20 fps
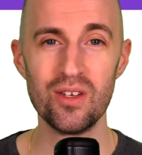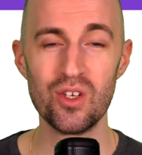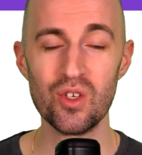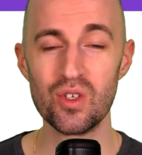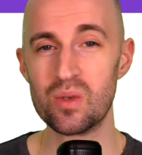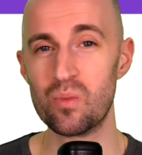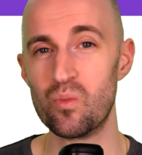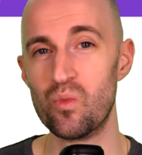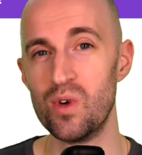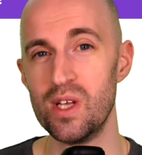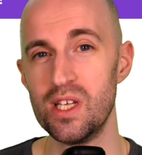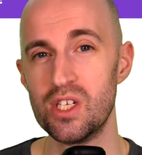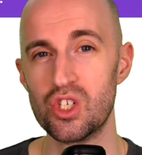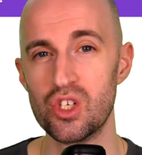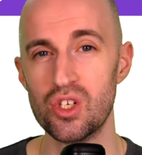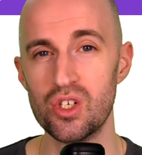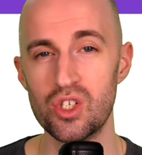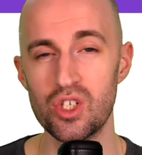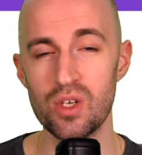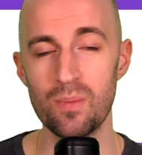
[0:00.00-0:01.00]
do some
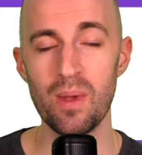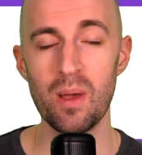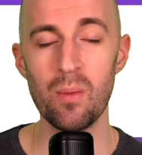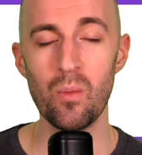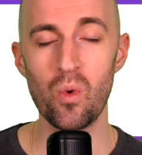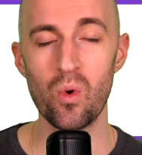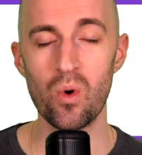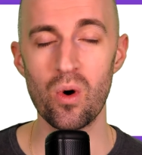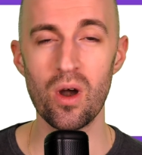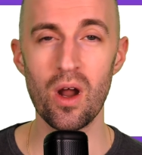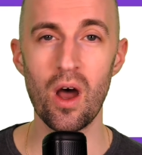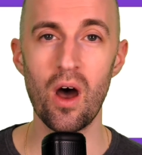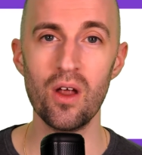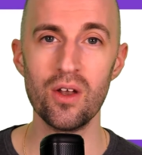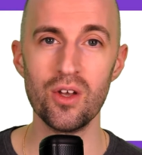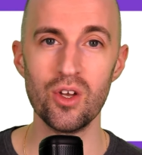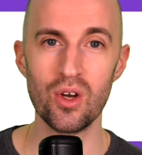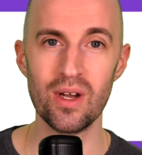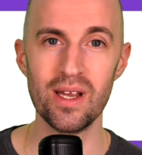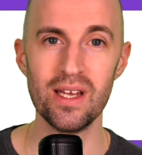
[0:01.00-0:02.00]
research a bit more
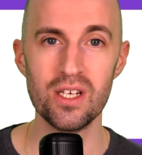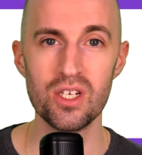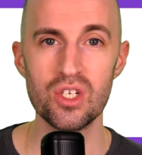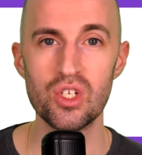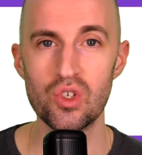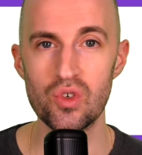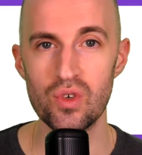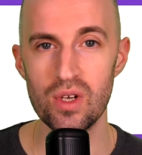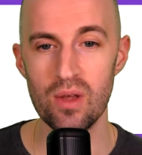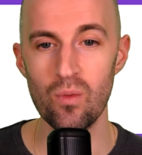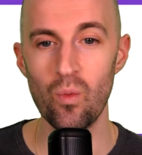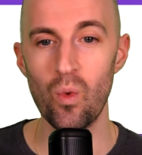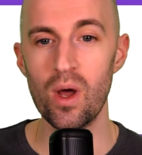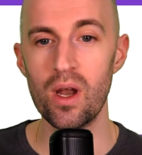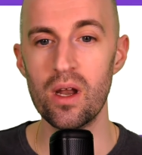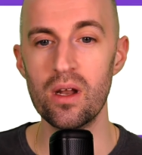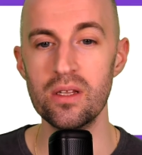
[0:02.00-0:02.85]
on your industry and what